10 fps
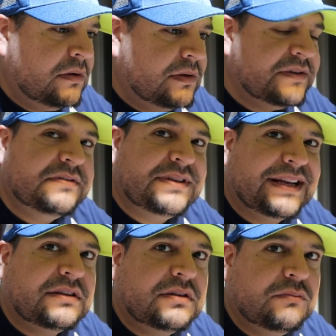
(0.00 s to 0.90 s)
this looks
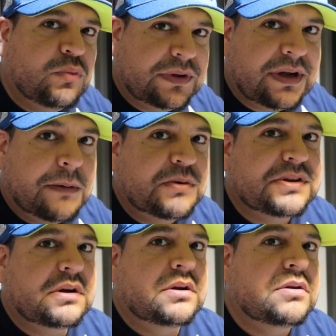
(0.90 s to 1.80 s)
like what the Cowboys
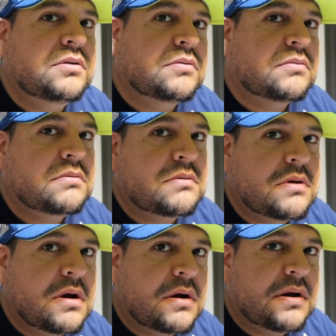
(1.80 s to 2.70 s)
are gonna do,
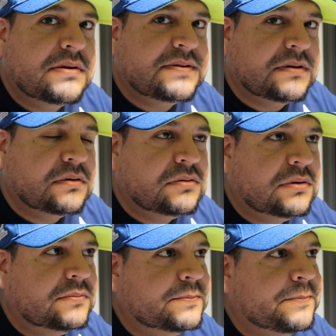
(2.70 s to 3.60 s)
all right.
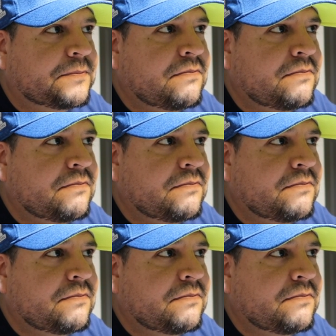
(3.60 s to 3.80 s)
So,